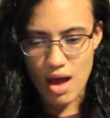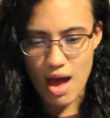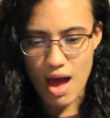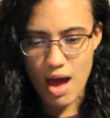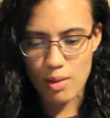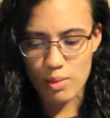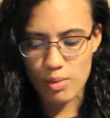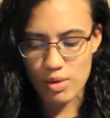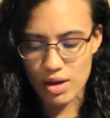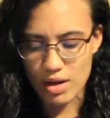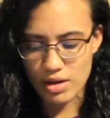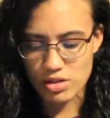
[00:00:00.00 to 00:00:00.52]

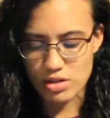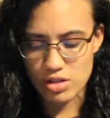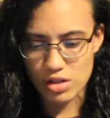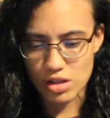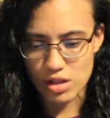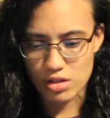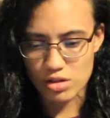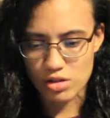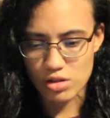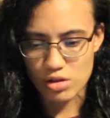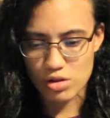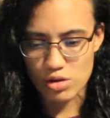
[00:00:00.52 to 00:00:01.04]
I would actually
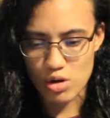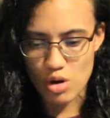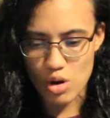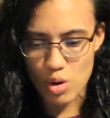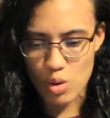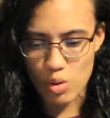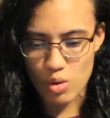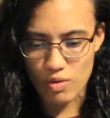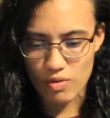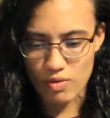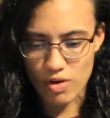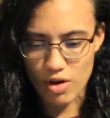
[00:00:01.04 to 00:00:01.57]
like to
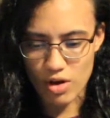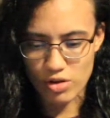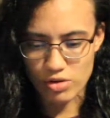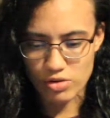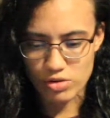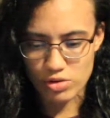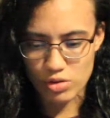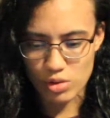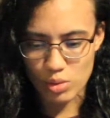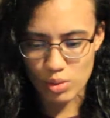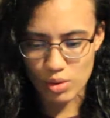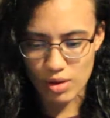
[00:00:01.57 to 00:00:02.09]
know if
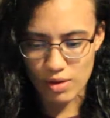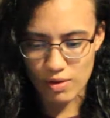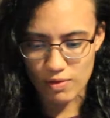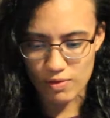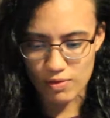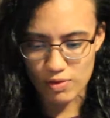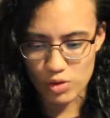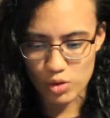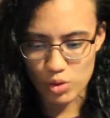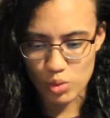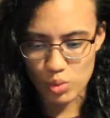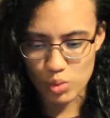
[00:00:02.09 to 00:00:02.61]
also if
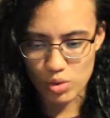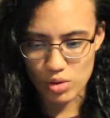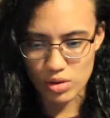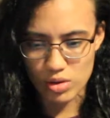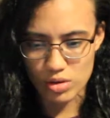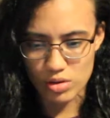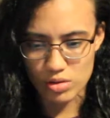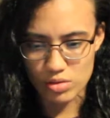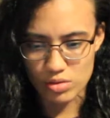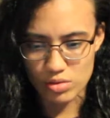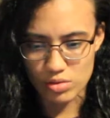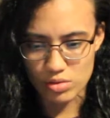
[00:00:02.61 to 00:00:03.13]
you
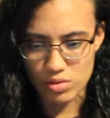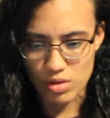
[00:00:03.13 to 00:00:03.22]
are